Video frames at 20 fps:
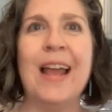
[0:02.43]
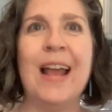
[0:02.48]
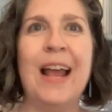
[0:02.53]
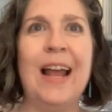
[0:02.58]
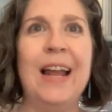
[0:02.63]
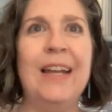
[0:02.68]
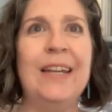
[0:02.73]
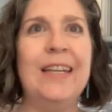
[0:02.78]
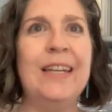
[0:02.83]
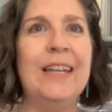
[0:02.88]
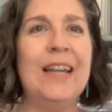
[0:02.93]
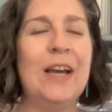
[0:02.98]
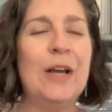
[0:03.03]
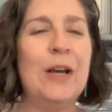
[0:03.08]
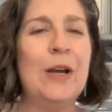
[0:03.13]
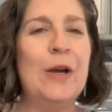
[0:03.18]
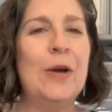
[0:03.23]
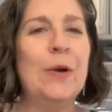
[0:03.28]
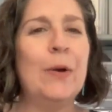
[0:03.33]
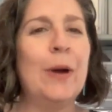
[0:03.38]

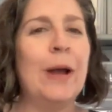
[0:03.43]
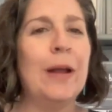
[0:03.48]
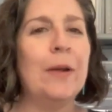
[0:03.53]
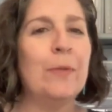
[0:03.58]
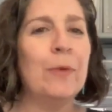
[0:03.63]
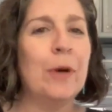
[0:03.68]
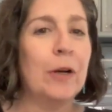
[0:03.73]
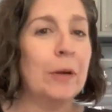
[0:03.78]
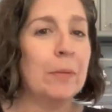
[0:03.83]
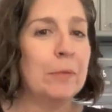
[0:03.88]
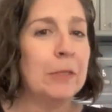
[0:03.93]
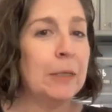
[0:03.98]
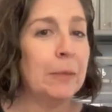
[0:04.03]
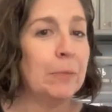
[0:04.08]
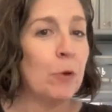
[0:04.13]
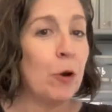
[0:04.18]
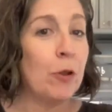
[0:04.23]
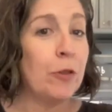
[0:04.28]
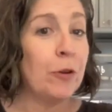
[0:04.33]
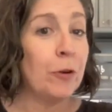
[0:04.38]
Hello, and welcome to
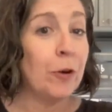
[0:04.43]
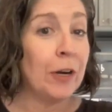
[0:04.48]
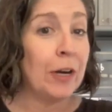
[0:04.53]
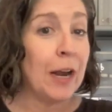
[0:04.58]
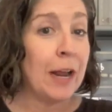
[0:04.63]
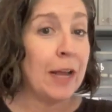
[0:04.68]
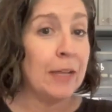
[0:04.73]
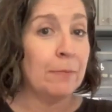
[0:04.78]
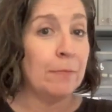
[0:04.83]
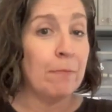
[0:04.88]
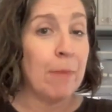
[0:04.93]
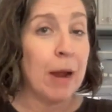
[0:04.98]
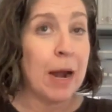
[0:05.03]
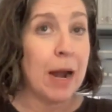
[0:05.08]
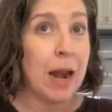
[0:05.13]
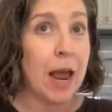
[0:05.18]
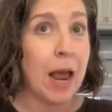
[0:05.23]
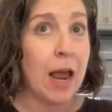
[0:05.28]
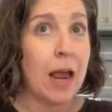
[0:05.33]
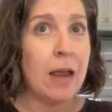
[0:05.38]
More Than Organized
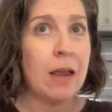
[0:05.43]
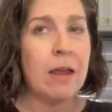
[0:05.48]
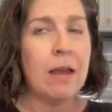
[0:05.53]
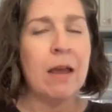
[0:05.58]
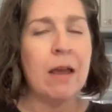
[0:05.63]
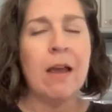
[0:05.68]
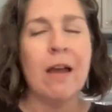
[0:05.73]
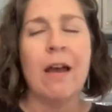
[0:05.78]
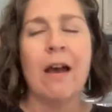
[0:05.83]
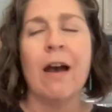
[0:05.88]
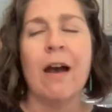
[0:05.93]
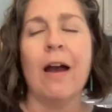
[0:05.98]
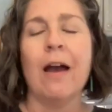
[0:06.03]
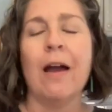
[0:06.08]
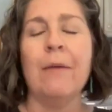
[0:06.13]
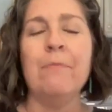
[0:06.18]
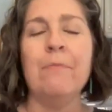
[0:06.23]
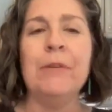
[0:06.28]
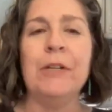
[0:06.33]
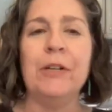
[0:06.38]
Monday.
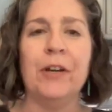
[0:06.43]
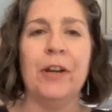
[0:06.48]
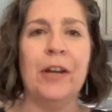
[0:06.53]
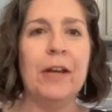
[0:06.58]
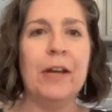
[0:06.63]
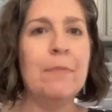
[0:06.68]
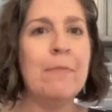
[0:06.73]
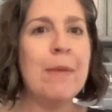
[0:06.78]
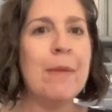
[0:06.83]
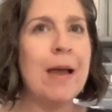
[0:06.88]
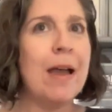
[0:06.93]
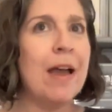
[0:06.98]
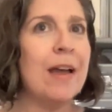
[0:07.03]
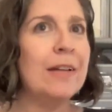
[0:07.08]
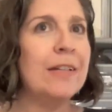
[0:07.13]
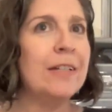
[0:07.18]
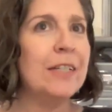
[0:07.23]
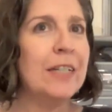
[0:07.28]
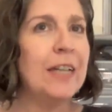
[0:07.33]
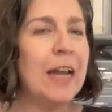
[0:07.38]
I'm Miriam,
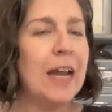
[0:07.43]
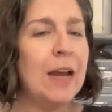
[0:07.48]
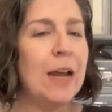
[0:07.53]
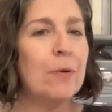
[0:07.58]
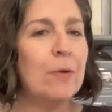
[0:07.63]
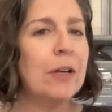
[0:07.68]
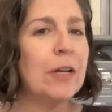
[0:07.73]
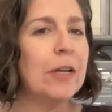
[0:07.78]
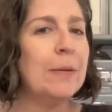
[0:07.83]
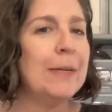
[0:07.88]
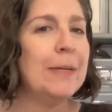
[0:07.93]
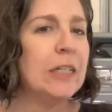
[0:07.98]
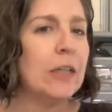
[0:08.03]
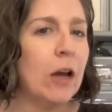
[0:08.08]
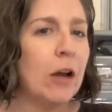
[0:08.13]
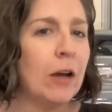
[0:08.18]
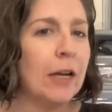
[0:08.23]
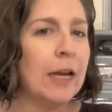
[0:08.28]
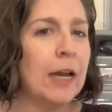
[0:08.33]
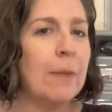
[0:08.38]
and today we're going to be
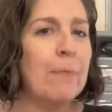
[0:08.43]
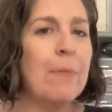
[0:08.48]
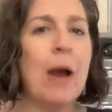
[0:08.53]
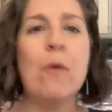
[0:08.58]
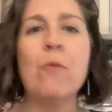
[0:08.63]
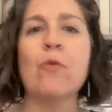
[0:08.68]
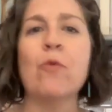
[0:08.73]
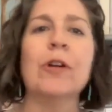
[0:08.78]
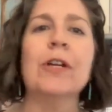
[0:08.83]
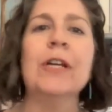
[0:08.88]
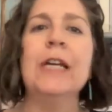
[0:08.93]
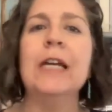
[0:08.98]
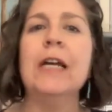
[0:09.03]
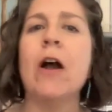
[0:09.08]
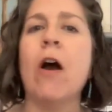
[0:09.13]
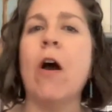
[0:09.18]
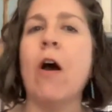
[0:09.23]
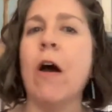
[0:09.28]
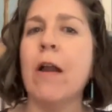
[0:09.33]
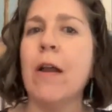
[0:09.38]
talking about working
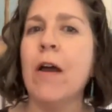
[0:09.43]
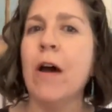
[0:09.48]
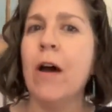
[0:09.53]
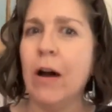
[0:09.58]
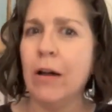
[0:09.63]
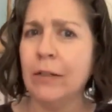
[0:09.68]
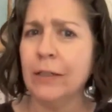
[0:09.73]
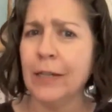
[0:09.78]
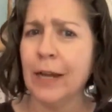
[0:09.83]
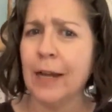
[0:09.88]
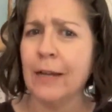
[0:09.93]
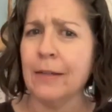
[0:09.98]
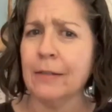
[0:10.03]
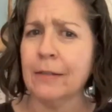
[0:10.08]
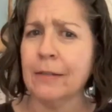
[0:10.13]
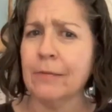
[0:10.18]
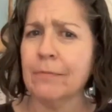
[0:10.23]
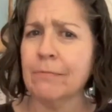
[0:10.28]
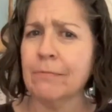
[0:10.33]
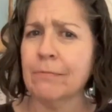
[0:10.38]
on
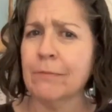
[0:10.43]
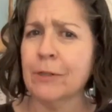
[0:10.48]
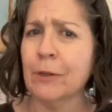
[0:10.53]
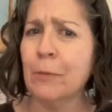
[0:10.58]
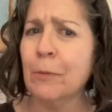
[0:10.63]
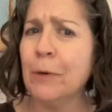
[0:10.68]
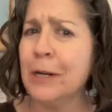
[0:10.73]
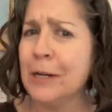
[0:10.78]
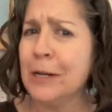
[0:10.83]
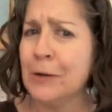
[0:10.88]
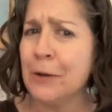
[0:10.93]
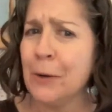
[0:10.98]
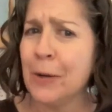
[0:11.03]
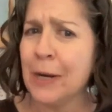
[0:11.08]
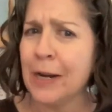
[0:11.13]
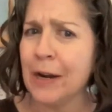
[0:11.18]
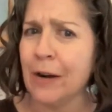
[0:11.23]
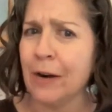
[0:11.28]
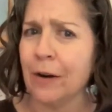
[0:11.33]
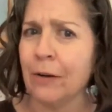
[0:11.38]
holidays. So, what are you doing
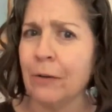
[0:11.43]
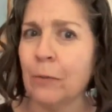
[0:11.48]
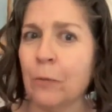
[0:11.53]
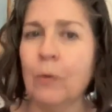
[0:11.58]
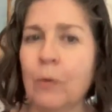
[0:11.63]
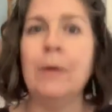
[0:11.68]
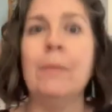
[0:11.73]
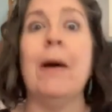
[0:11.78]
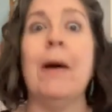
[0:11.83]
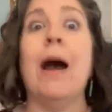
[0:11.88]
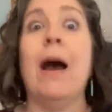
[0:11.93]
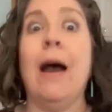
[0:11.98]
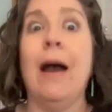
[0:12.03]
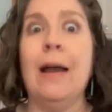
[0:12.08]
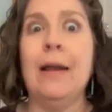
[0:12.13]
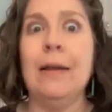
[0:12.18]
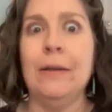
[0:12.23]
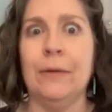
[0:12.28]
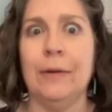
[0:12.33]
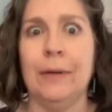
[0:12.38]
here? What am
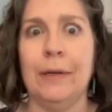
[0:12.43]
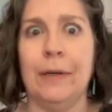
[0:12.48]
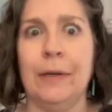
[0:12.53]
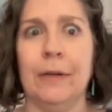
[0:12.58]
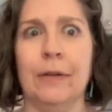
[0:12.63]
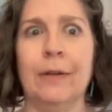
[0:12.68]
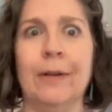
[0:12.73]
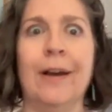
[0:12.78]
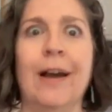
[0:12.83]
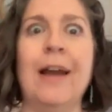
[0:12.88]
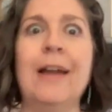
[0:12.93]
I doing here?